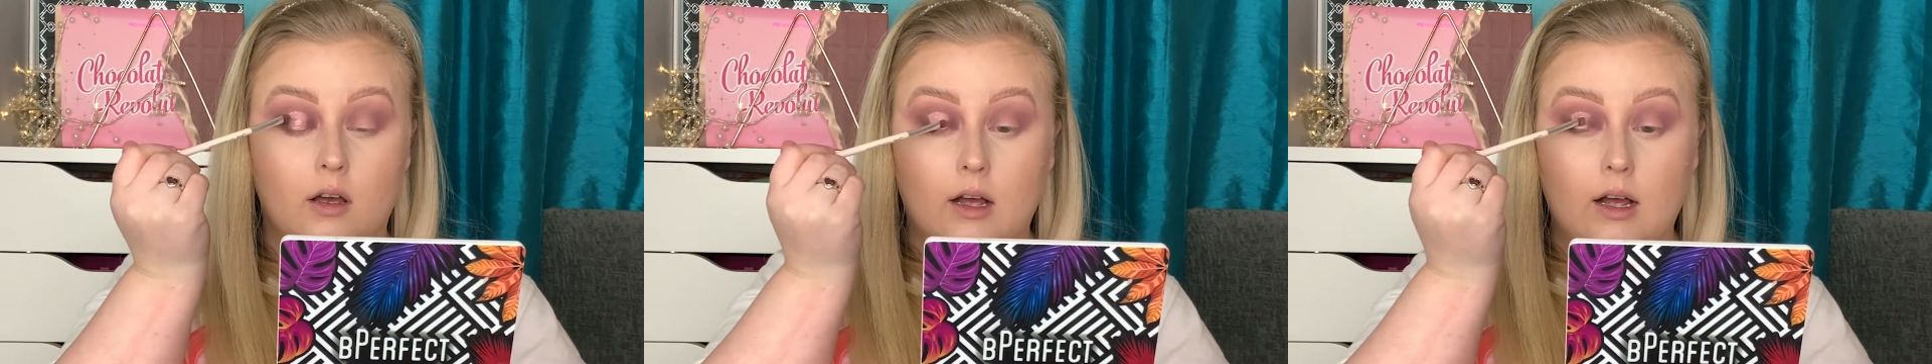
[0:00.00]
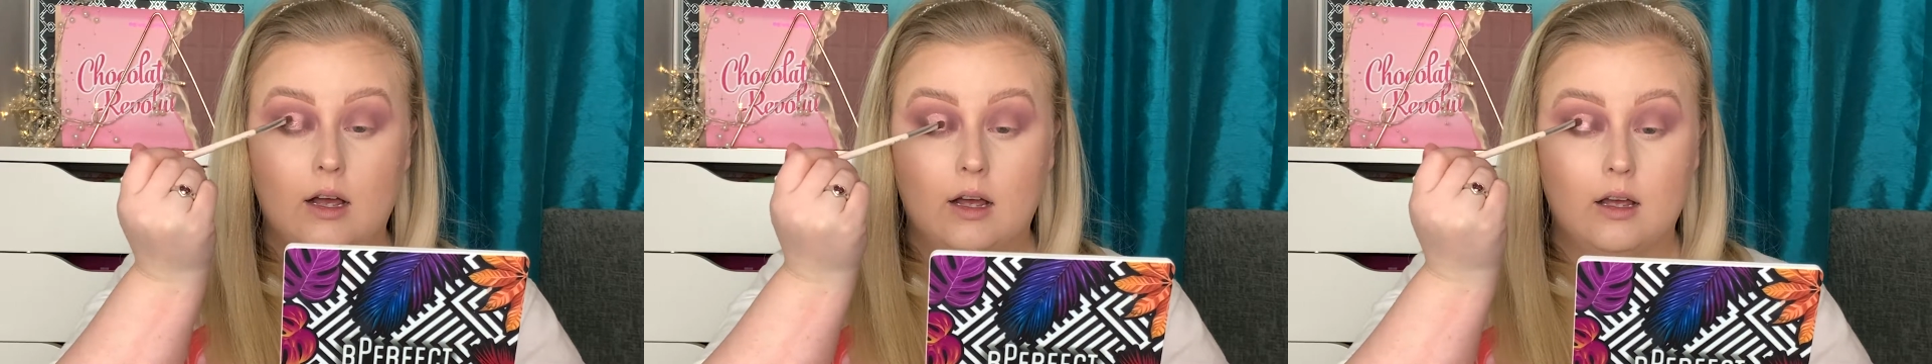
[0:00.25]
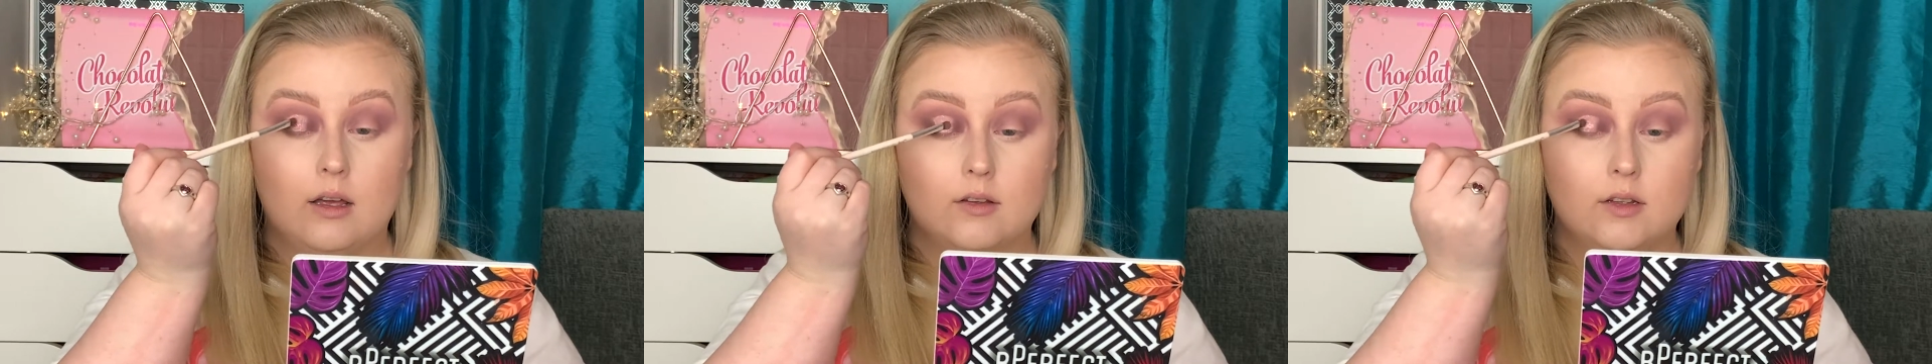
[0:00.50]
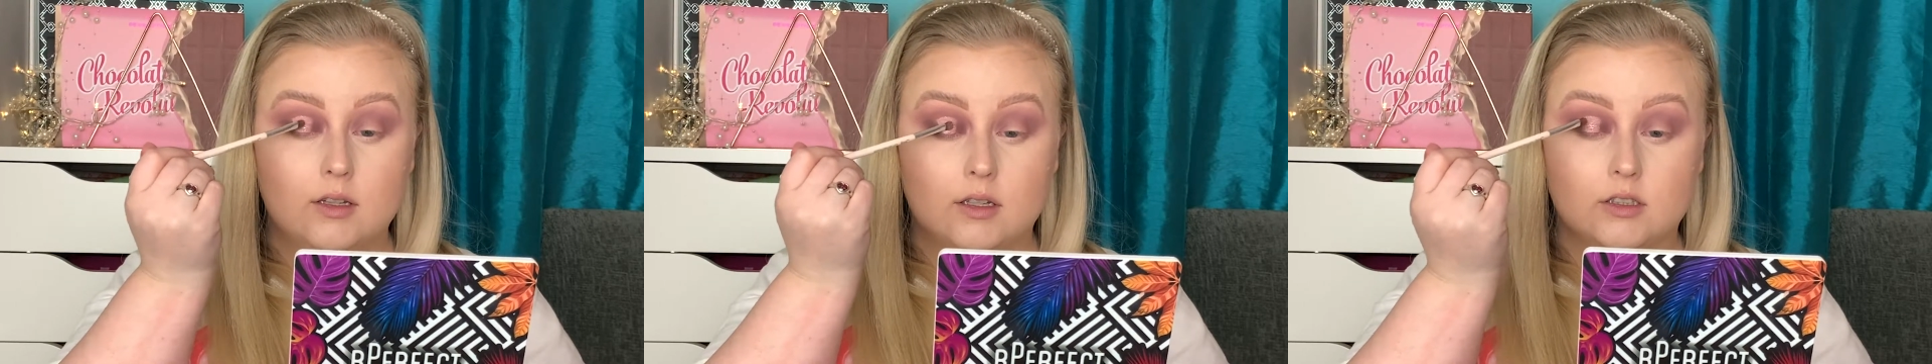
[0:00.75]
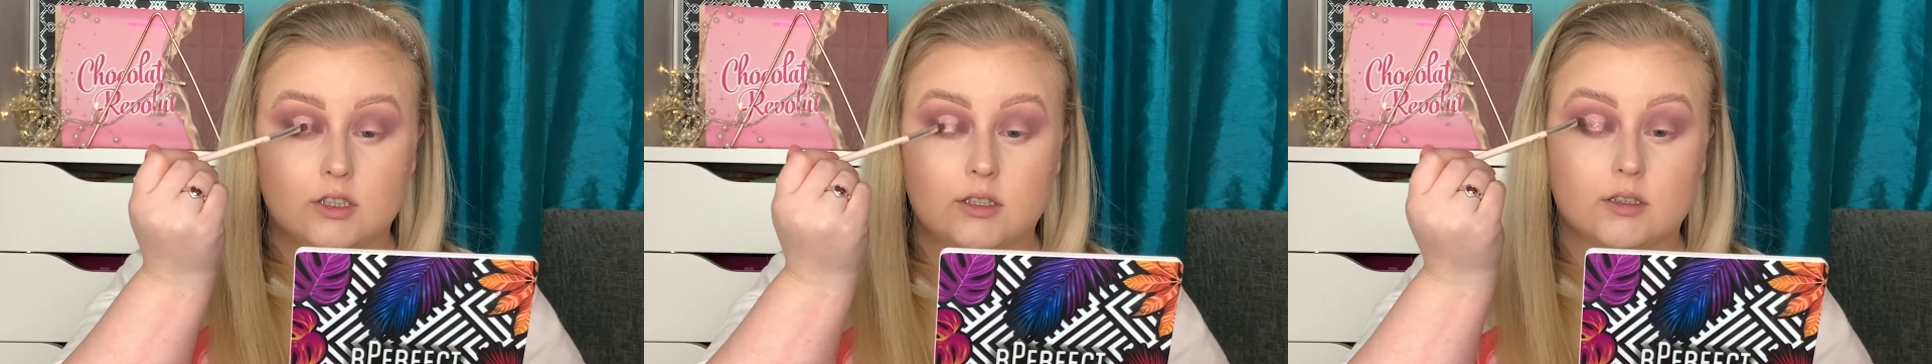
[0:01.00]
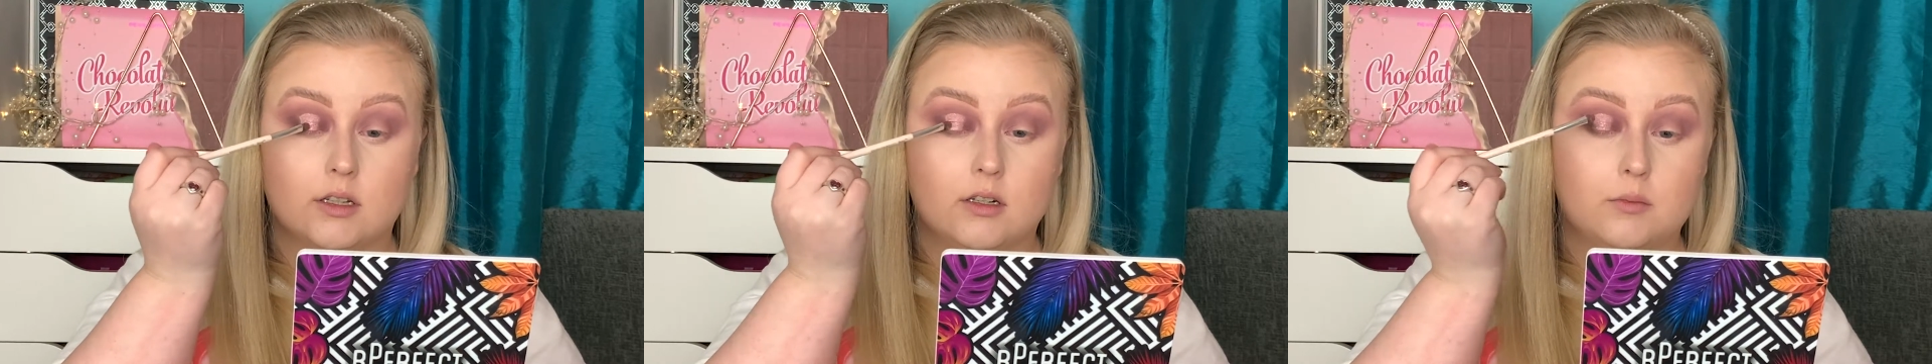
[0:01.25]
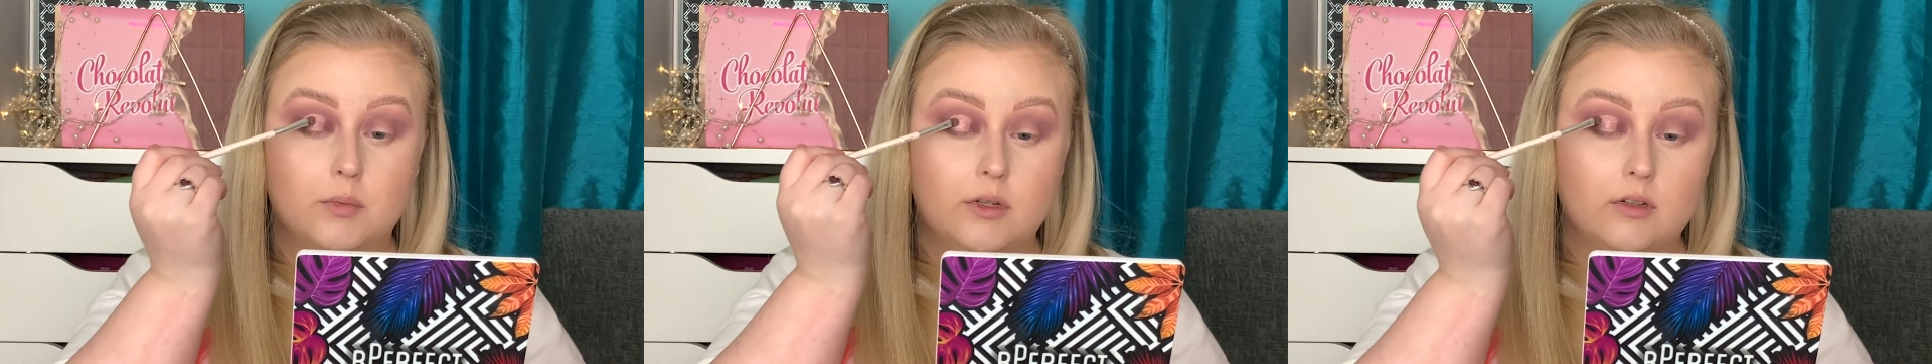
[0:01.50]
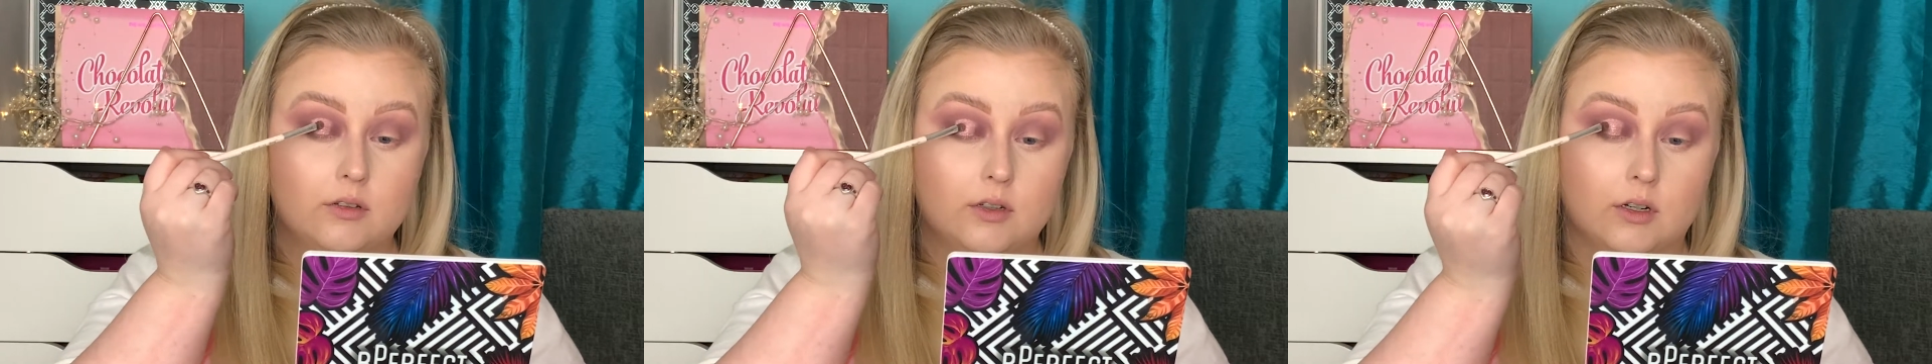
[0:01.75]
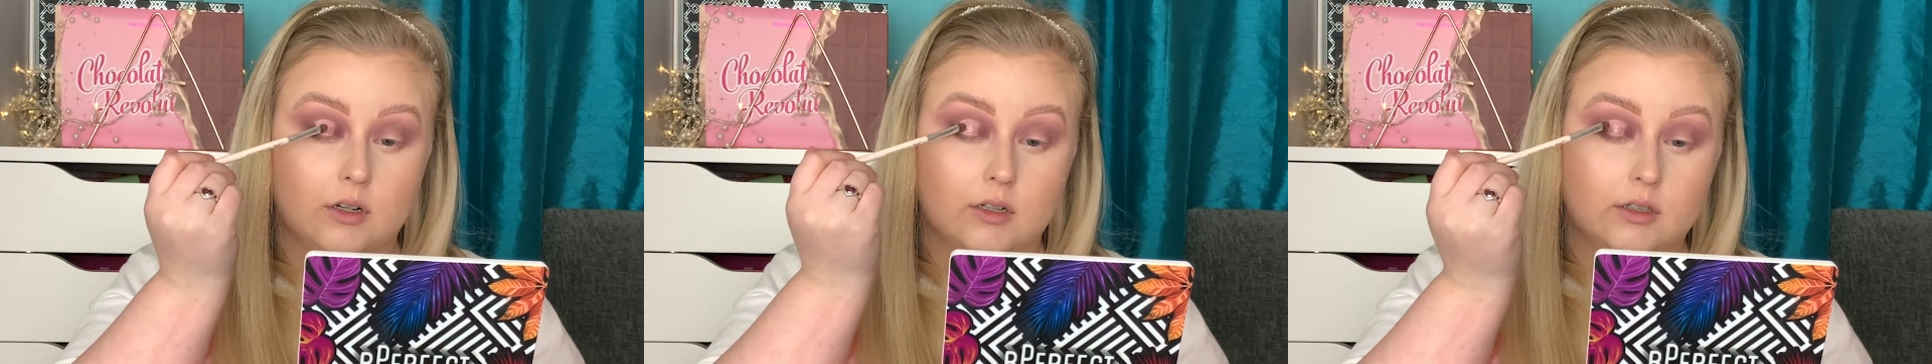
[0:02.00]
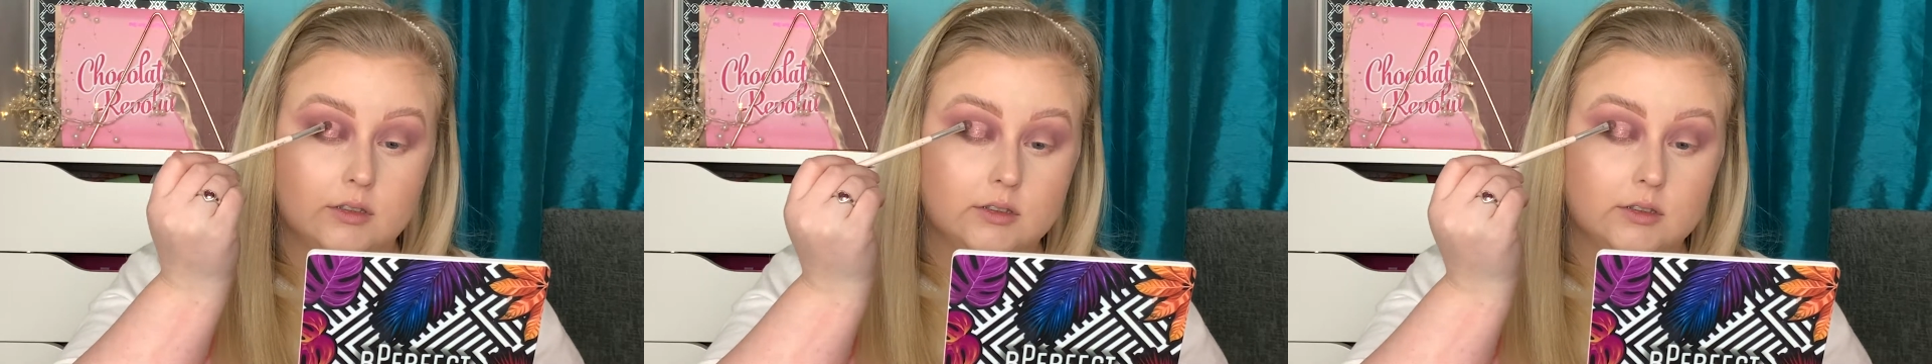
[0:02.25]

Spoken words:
I think that shade's gonna be beautiful,